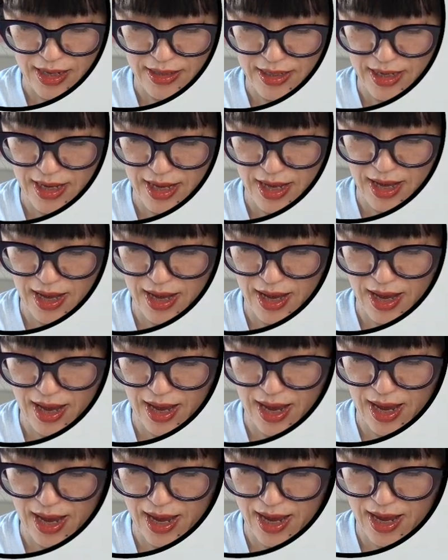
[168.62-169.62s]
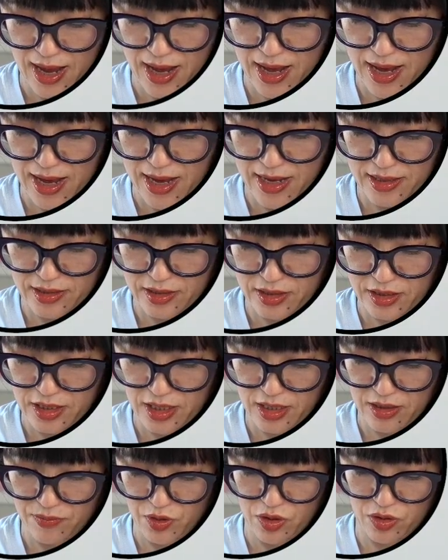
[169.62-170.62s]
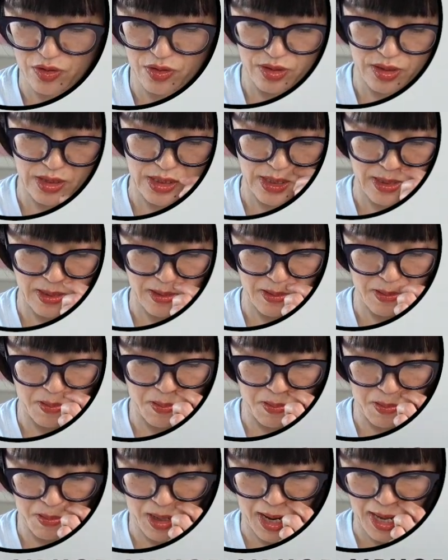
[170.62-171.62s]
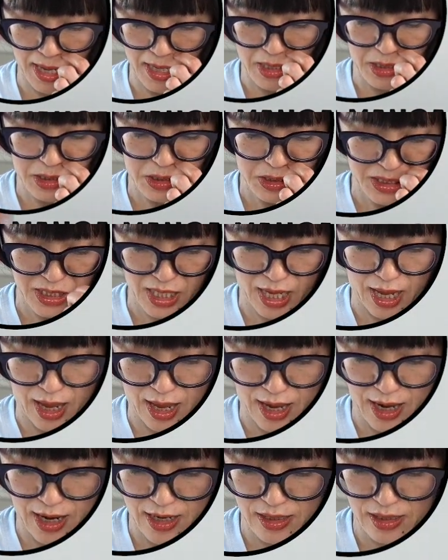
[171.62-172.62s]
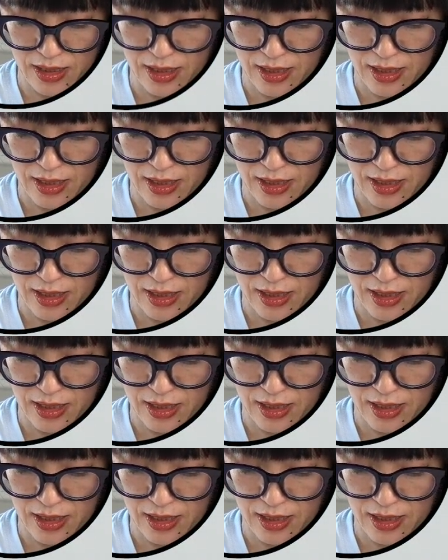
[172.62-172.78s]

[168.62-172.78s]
her eyes kind of looking right side.